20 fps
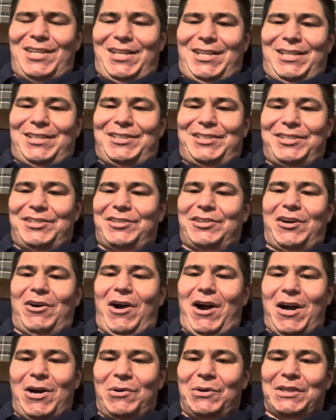
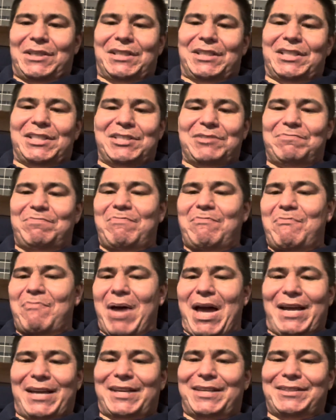how it is
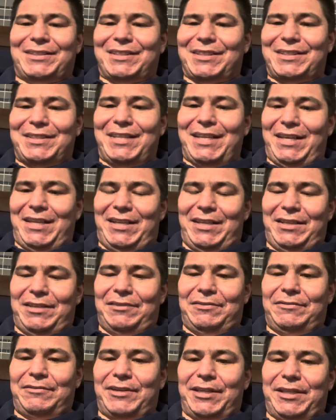back in the day,
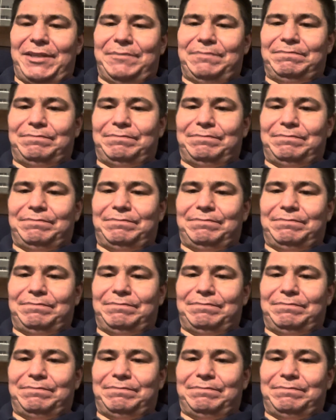right?